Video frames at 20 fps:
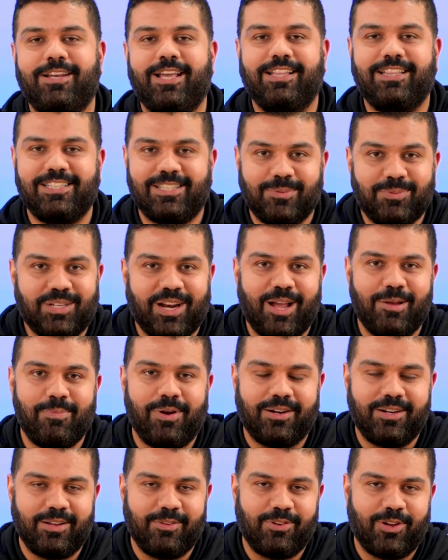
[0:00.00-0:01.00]
hit the subscribe
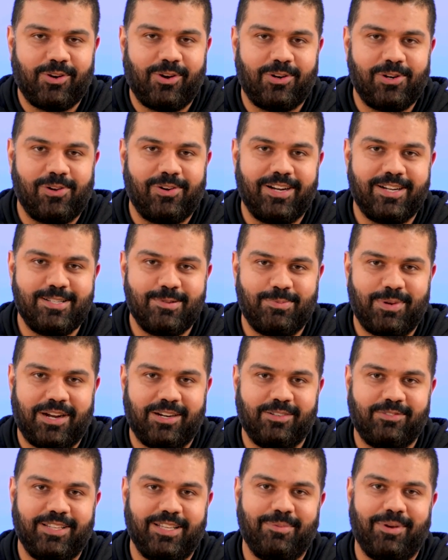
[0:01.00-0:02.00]
button if you're not already a
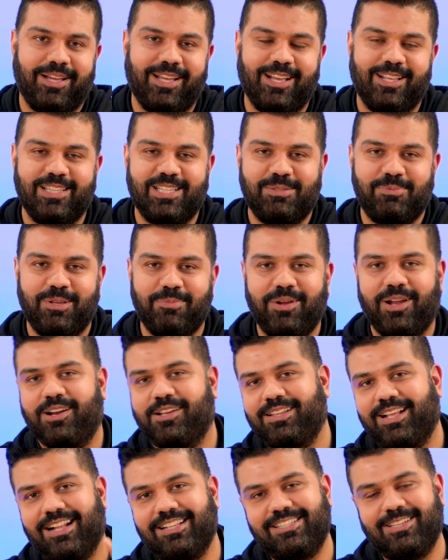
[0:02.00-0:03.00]
part of Team iGyaan. This has been
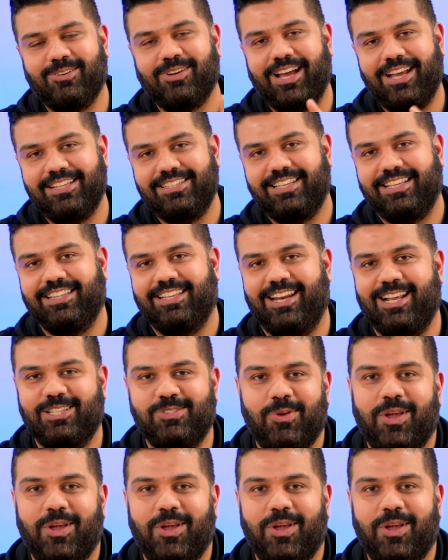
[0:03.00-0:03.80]
Bharat. I'll see you guys in the next